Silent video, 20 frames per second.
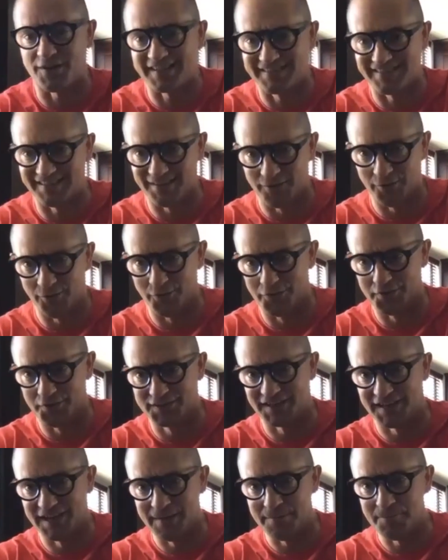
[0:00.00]
dealer all the
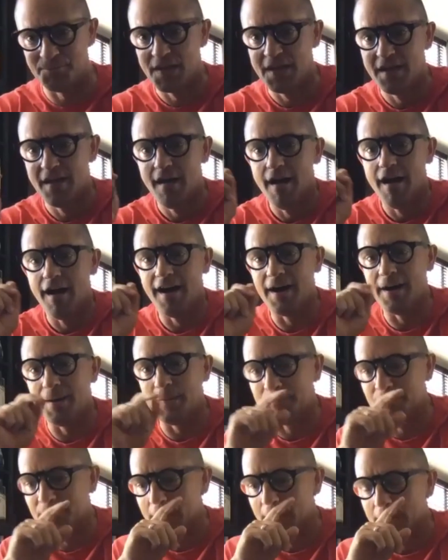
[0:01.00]
time.
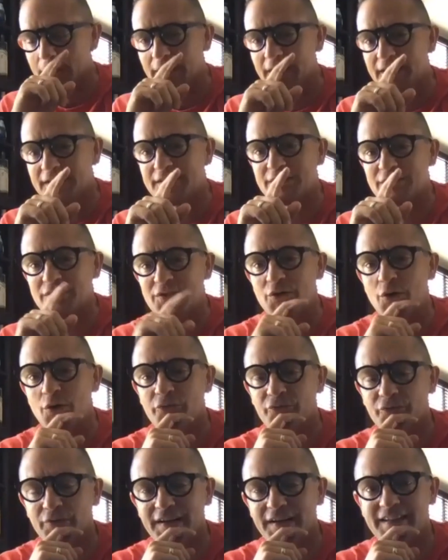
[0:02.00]
It's so
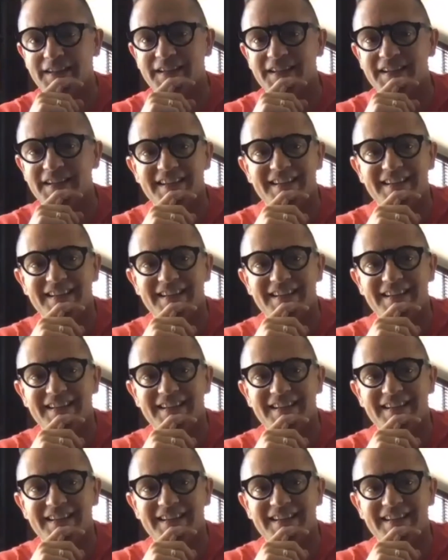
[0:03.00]
funny.